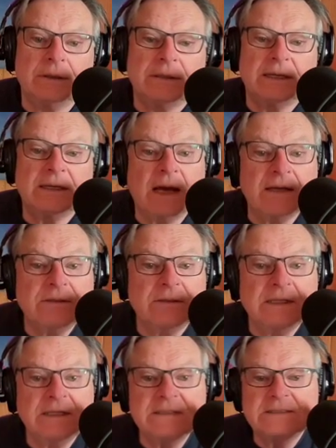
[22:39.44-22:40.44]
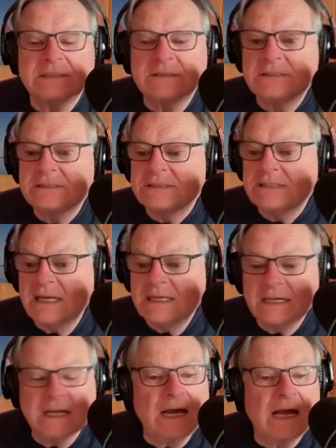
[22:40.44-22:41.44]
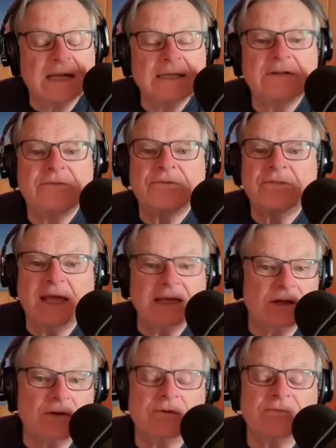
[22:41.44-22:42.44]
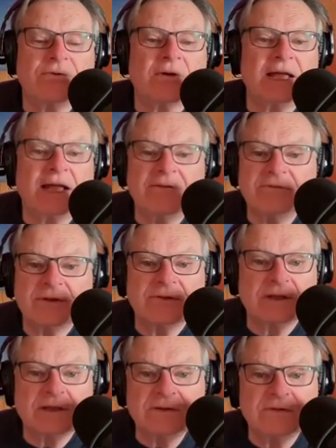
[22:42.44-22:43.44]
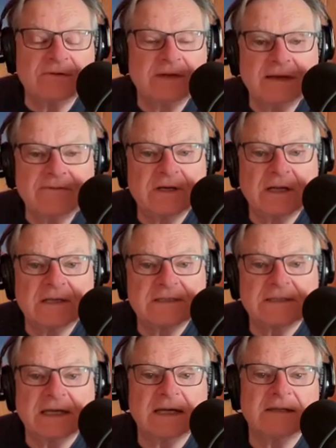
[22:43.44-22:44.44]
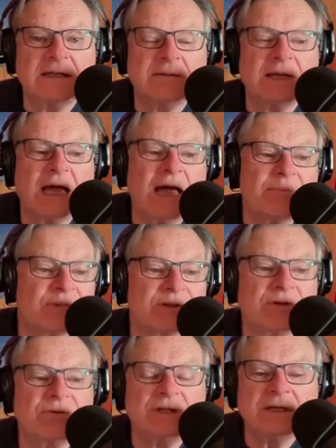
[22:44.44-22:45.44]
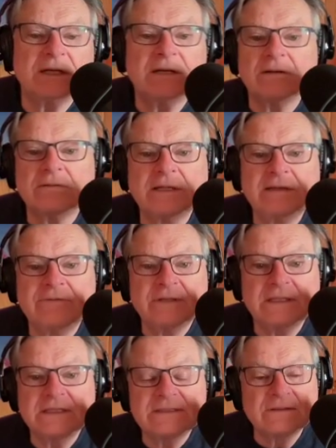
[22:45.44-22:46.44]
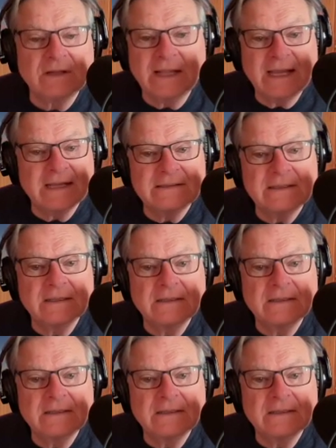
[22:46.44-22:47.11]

Get on your knees and say to God, thank you for everything you've given us and the opportunity to live in this land.